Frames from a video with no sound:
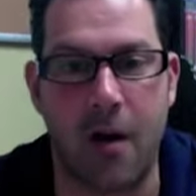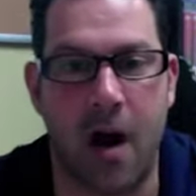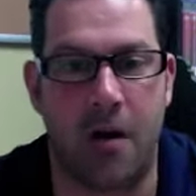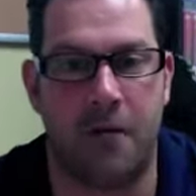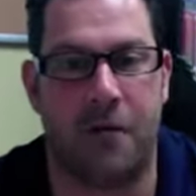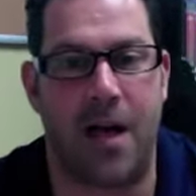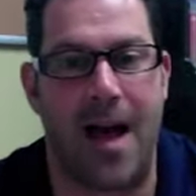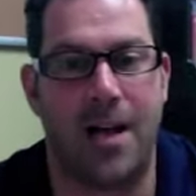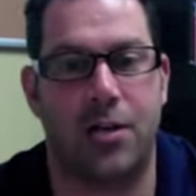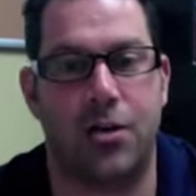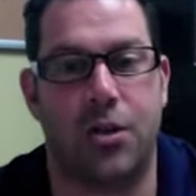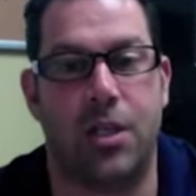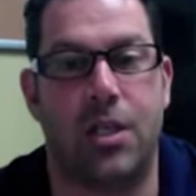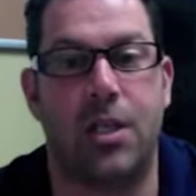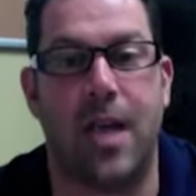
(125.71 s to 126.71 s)
hot flash
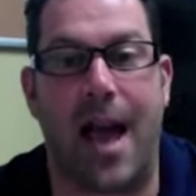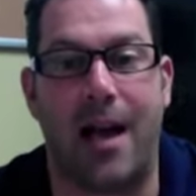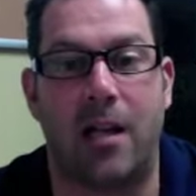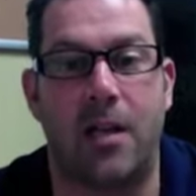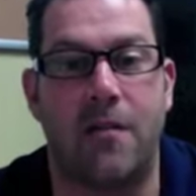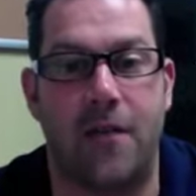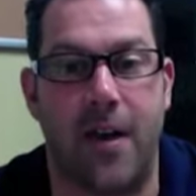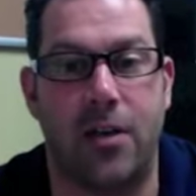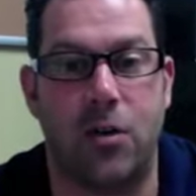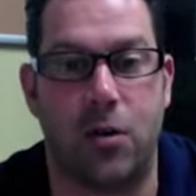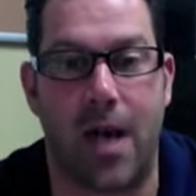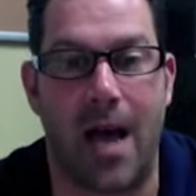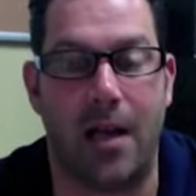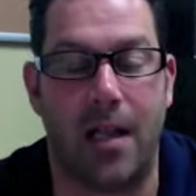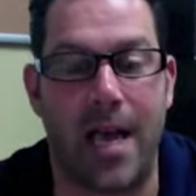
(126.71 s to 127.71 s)
is exactly
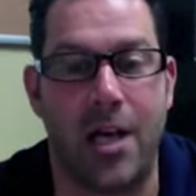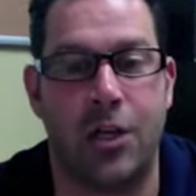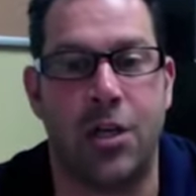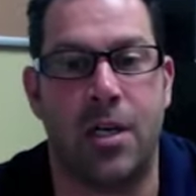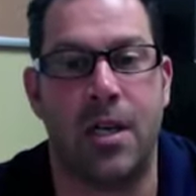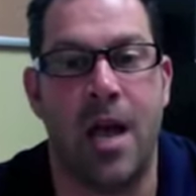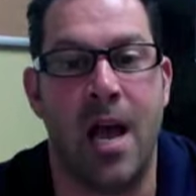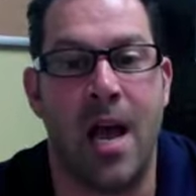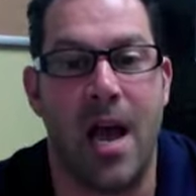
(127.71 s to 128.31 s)
vasodilation,